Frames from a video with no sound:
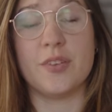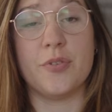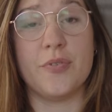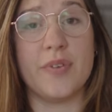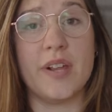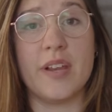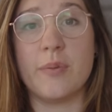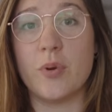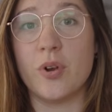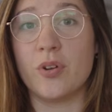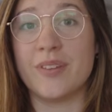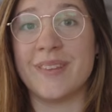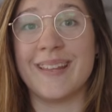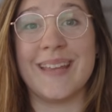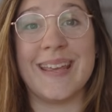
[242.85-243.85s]

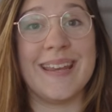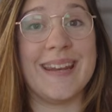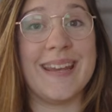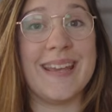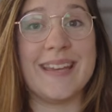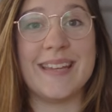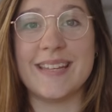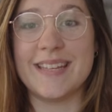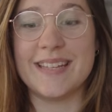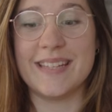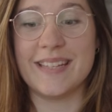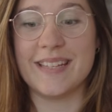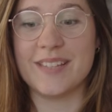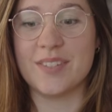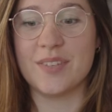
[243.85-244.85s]
available in any
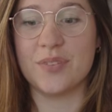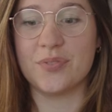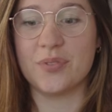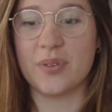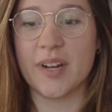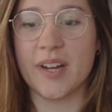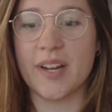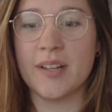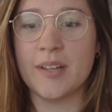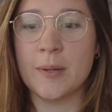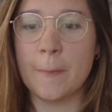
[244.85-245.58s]
editing software.